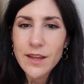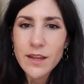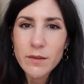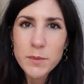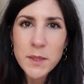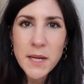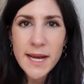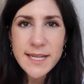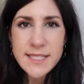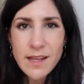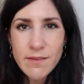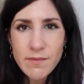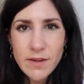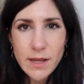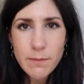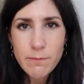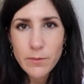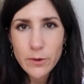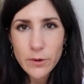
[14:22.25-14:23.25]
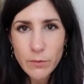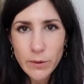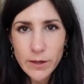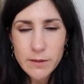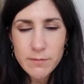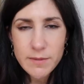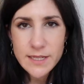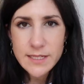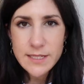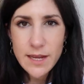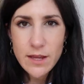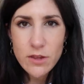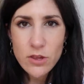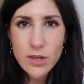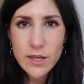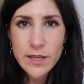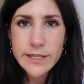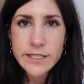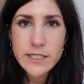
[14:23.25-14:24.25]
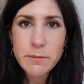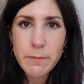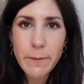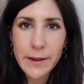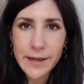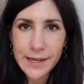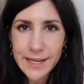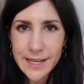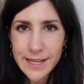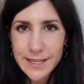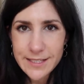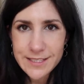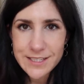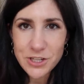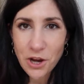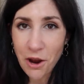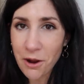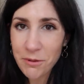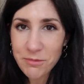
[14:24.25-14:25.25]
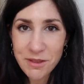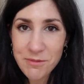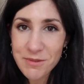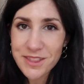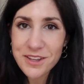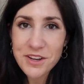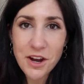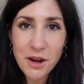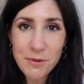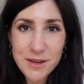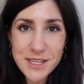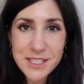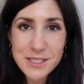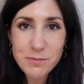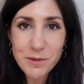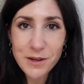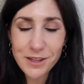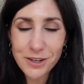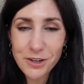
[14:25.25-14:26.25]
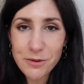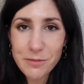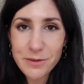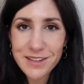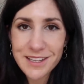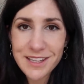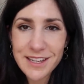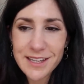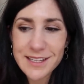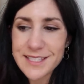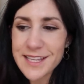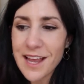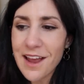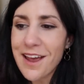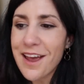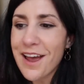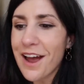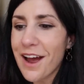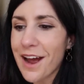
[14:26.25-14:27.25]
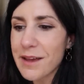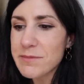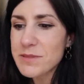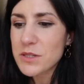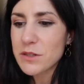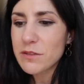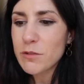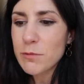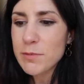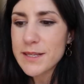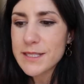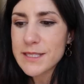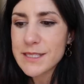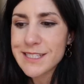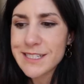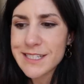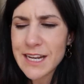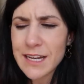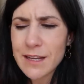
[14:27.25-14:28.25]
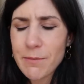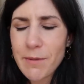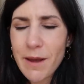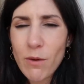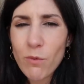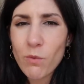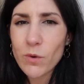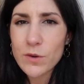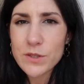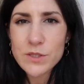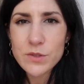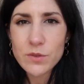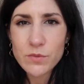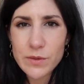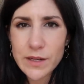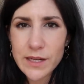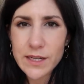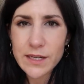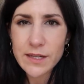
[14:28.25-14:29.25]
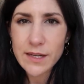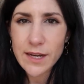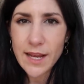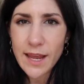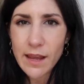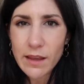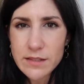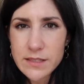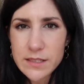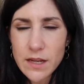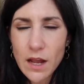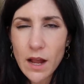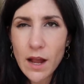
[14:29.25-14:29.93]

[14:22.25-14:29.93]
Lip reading: If you guys have any book recommendations, please drop them in the comments below because I'm sort of a bit stuck about what to read next.